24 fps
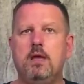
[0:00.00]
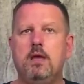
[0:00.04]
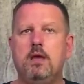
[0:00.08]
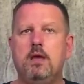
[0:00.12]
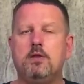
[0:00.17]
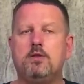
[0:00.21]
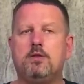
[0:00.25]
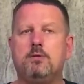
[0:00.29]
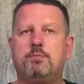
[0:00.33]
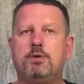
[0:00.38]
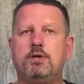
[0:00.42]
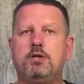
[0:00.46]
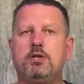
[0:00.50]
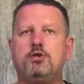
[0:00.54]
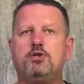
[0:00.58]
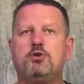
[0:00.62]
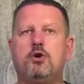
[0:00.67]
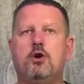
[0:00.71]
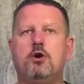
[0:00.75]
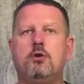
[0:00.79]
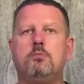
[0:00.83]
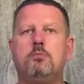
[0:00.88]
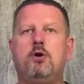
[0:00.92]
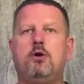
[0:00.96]
The British
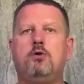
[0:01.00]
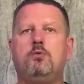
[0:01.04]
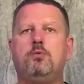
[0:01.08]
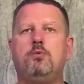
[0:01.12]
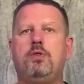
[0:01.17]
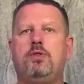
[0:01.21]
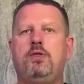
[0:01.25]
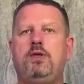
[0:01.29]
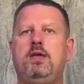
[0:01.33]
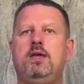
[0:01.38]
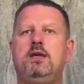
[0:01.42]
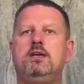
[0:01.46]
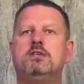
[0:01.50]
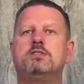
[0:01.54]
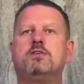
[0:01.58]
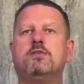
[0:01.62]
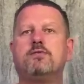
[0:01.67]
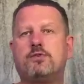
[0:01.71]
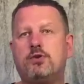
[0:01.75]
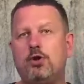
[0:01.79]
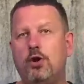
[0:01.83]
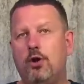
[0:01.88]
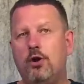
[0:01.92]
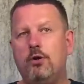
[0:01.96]
turmoil, with years
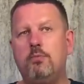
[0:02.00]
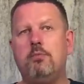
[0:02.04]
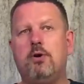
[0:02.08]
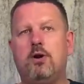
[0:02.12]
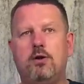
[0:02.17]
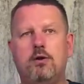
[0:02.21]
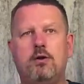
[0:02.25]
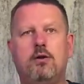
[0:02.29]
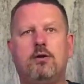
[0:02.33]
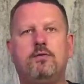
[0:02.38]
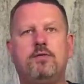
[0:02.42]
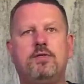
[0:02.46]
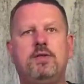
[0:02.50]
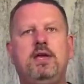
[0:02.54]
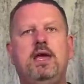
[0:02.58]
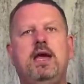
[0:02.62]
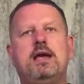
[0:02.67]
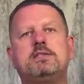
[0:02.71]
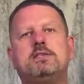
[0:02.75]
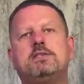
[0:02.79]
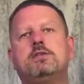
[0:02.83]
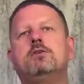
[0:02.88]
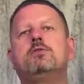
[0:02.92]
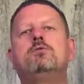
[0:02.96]
of turmoil over the
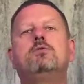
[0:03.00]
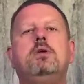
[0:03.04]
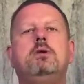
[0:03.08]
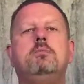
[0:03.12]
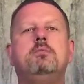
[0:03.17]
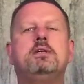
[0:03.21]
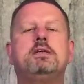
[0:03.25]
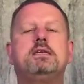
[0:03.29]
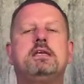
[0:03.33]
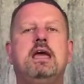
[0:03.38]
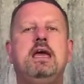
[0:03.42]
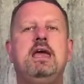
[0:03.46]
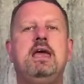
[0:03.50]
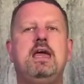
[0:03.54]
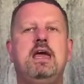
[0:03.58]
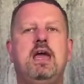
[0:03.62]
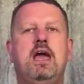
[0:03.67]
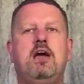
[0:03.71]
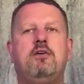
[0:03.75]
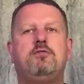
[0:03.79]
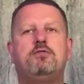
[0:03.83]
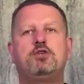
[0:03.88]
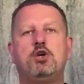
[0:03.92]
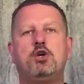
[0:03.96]
exit agreement,
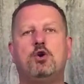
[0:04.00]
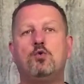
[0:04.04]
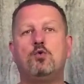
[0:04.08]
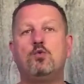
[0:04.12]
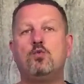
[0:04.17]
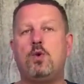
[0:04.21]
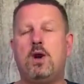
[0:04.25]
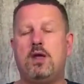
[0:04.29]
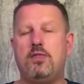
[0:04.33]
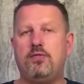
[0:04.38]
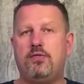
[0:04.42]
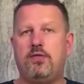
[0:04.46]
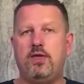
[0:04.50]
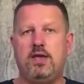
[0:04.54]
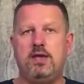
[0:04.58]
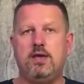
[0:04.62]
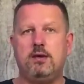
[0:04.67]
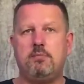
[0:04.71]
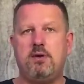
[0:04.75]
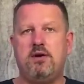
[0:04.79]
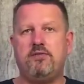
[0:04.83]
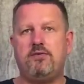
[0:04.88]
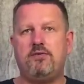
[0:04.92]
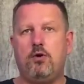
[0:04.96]
have shown one thing
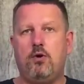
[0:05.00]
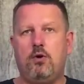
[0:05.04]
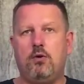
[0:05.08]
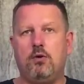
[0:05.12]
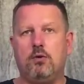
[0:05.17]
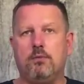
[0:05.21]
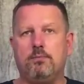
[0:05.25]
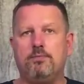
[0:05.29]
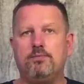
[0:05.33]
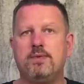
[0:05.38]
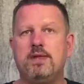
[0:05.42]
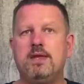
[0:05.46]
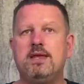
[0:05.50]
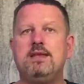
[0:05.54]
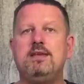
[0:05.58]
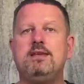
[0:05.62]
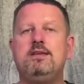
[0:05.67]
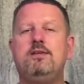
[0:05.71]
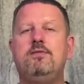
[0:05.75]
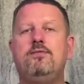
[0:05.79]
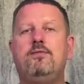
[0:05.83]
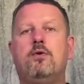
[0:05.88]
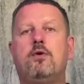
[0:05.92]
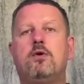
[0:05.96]
above all.
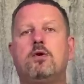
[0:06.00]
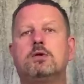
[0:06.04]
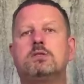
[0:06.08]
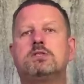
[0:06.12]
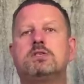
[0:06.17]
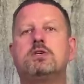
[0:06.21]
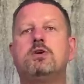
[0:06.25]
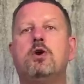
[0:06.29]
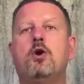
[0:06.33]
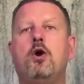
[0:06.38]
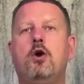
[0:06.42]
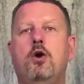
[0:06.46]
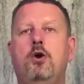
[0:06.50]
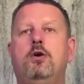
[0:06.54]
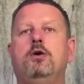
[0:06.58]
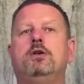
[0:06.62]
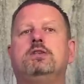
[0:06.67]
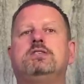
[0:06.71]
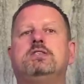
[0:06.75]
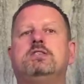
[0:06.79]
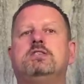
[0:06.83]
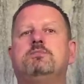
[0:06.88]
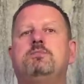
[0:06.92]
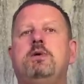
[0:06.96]
Divorce
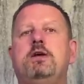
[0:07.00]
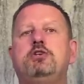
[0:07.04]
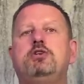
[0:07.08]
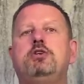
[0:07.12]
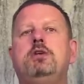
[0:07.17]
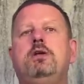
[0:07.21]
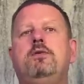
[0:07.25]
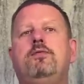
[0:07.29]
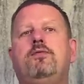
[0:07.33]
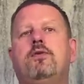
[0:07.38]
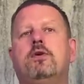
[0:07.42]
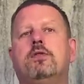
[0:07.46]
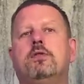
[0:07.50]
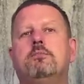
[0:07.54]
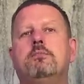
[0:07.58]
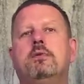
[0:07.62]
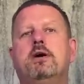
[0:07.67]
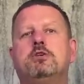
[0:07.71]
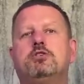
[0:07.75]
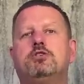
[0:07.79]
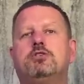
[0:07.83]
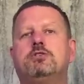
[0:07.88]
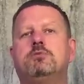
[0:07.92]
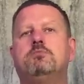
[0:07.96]
hurts, especially for the
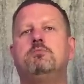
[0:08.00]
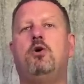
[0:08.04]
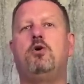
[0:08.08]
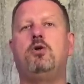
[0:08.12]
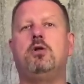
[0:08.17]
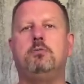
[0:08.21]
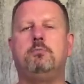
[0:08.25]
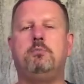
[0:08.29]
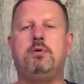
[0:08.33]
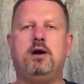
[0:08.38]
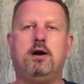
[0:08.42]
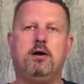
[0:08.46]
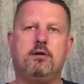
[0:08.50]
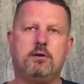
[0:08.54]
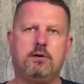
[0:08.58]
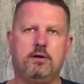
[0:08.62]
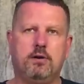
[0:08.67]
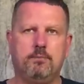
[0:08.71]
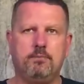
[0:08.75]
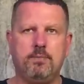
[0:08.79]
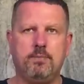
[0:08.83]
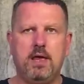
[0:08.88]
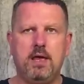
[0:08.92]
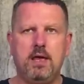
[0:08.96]
much smaller
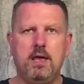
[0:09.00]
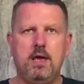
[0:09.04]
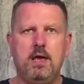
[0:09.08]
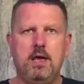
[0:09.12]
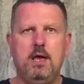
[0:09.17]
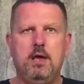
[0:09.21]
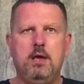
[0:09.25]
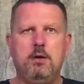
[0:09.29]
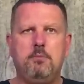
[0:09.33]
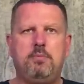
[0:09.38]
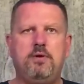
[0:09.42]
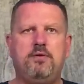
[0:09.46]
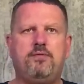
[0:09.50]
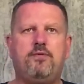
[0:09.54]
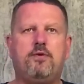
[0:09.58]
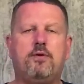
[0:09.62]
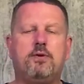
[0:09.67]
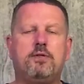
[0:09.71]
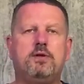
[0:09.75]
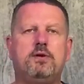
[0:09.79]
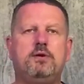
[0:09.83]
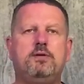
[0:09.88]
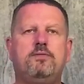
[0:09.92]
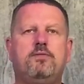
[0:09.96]
partner.
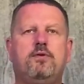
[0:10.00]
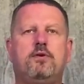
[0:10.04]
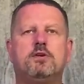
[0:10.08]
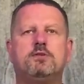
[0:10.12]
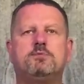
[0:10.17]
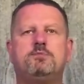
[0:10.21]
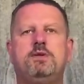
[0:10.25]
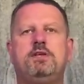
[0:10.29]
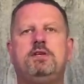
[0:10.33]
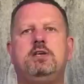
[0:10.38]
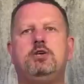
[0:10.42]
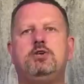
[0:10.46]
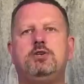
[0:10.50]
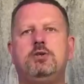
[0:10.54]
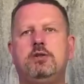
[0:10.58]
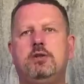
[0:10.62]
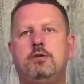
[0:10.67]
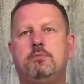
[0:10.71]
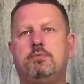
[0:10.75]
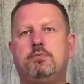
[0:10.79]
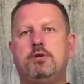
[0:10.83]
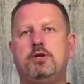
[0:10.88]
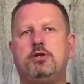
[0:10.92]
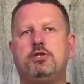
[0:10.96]
Before the divorce petition,
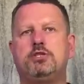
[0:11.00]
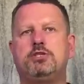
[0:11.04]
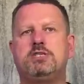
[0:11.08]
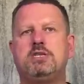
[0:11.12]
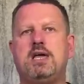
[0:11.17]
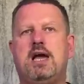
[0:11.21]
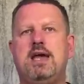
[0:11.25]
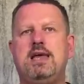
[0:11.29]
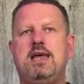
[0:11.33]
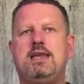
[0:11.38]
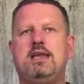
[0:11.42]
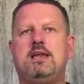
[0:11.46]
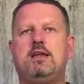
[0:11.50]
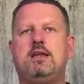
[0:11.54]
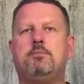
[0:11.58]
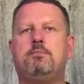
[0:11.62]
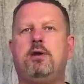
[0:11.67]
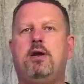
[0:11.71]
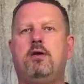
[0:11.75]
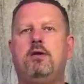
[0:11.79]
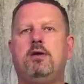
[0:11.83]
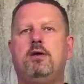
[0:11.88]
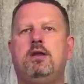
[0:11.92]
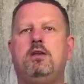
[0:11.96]
the British side had
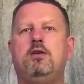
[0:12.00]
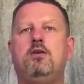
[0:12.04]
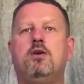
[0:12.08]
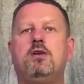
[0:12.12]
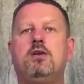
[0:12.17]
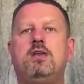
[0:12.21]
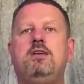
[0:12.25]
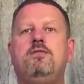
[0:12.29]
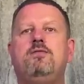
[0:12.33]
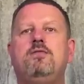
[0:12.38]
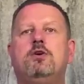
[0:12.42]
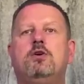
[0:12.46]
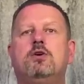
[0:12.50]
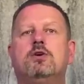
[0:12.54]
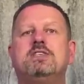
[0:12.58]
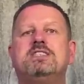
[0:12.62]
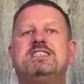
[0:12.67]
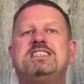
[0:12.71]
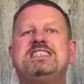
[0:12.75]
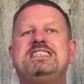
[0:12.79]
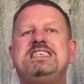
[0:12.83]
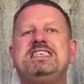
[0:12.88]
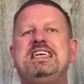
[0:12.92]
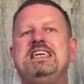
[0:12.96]
apparently not even
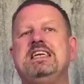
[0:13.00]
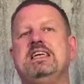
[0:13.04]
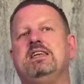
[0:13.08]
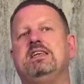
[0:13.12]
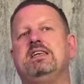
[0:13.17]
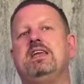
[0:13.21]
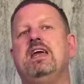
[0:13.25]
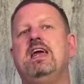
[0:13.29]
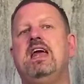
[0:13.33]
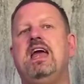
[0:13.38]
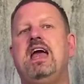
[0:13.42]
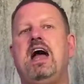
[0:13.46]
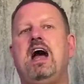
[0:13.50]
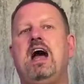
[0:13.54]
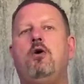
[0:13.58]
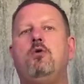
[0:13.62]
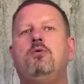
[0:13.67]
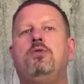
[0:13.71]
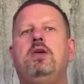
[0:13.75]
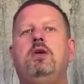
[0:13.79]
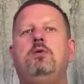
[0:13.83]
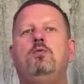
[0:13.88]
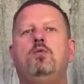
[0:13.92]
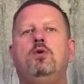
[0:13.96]
considered
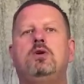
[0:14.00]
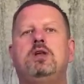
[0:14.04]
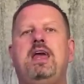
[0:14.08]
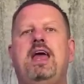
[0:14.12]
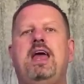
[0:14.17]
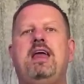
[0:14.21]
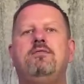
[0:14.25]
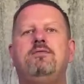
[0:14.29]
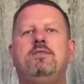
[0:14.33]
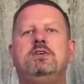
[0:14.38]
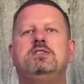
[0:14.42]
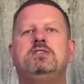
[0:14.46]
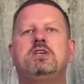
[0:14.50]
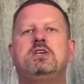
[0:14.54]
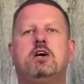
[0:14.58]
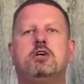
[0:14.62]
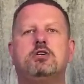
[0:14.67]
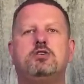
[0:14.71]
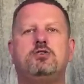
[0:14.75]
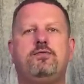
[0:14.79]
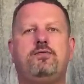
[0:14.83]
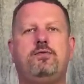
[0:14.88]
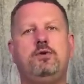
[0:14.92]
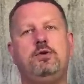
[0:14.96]
how they would
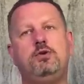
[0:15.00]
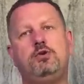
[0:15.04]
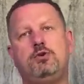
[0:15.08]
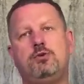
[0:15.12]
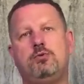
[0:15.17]
envisage future